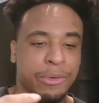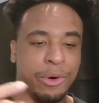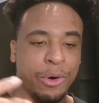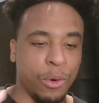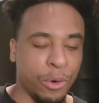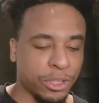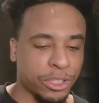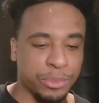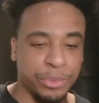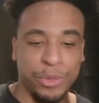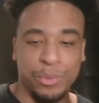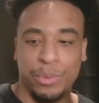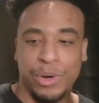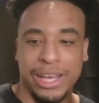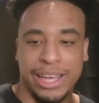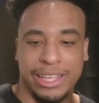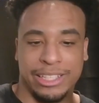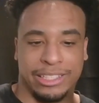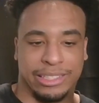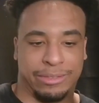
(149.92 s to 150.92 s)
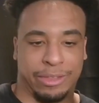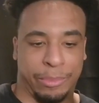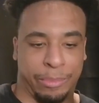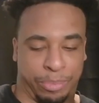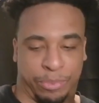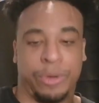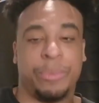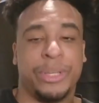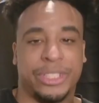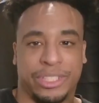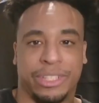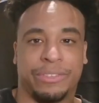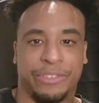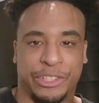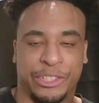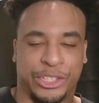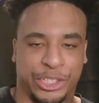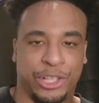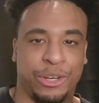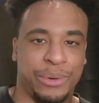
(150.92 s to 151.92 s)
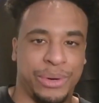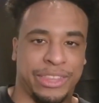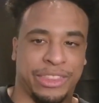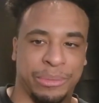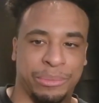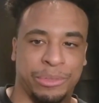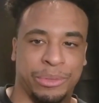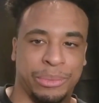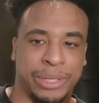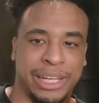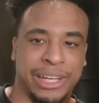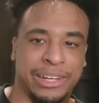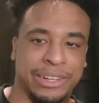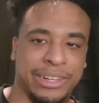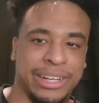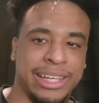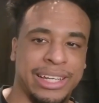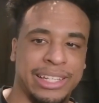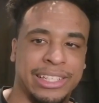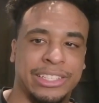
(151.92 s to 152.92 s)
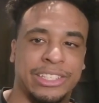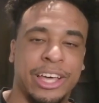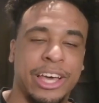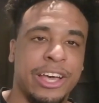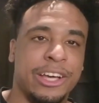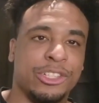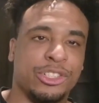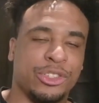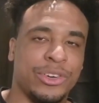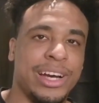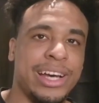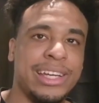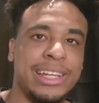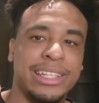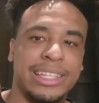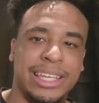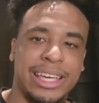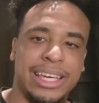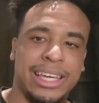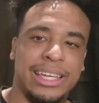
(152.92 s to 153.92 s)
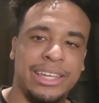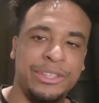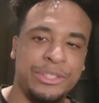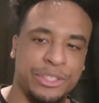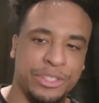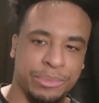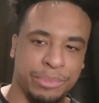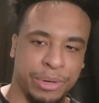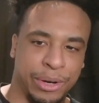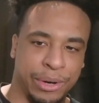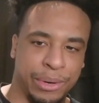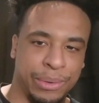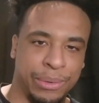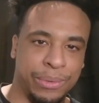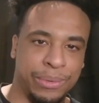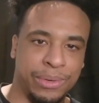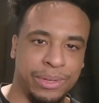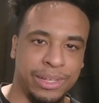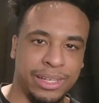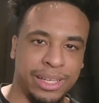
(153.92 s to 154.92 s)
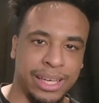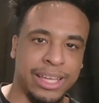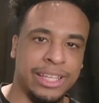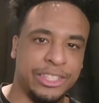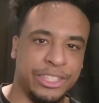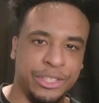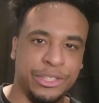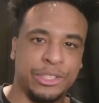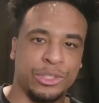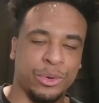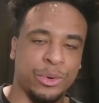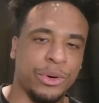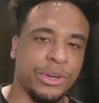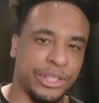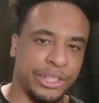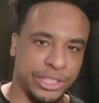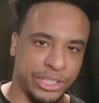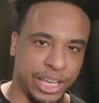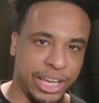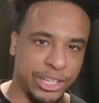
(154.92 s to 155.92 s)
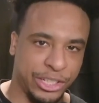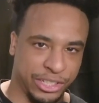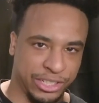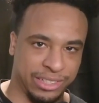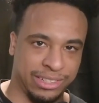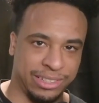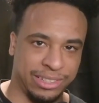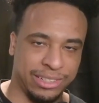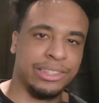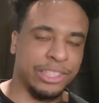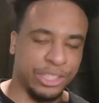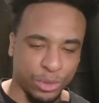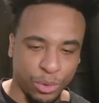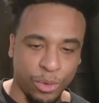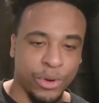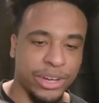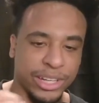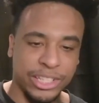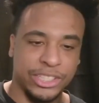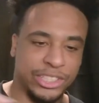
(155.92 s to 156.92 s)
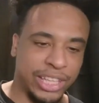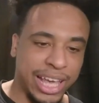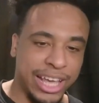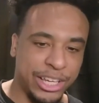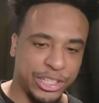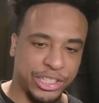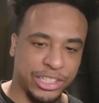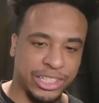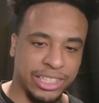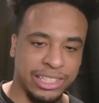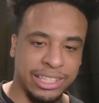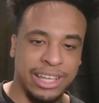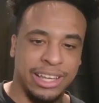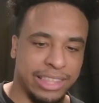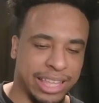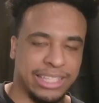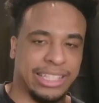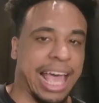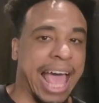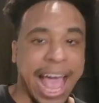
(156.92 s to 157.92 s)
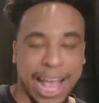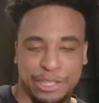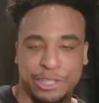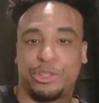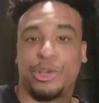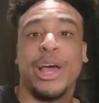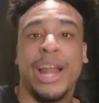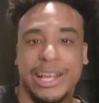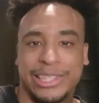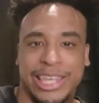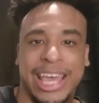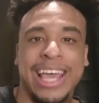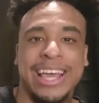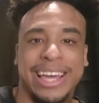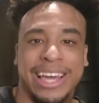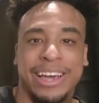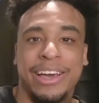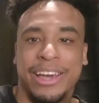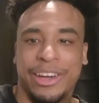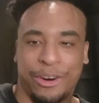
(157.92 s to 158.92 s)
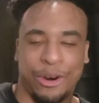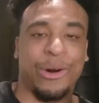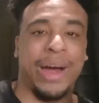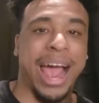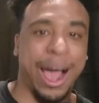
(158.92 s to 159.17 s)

ultimately, what is the premise of this show at the moment here is trying to get Izumo into this organization. This organization that's actually trying to take her